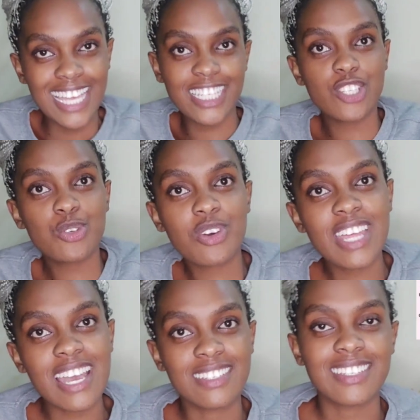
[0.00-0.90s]
Did you know
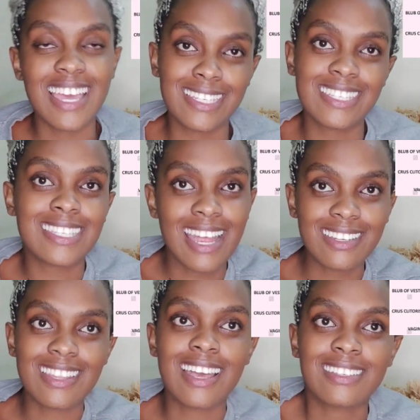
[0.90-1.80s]
that? I just
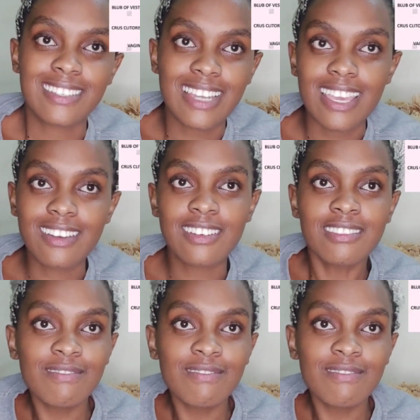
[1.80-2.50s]
learned that like